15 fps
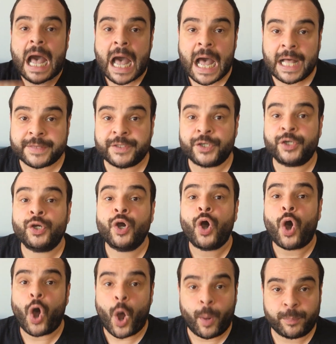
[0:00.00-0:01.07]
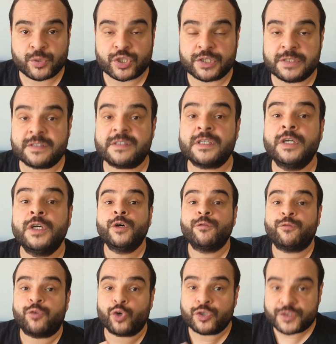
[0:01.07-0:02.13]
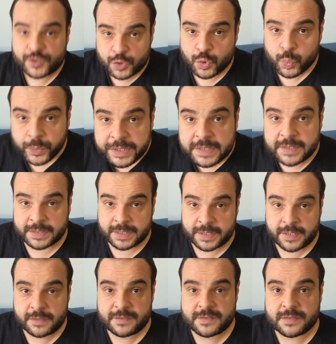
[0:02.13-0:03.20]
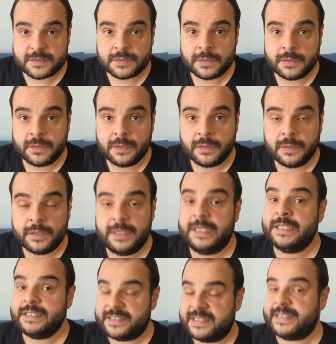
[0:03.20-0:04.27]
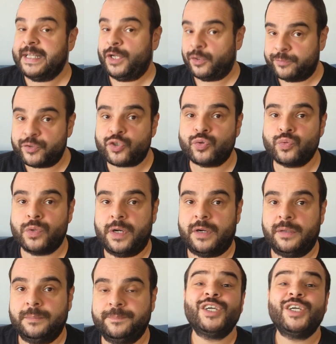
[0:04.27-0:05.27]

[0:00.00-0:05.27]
other options for sweeteners instead of sugar.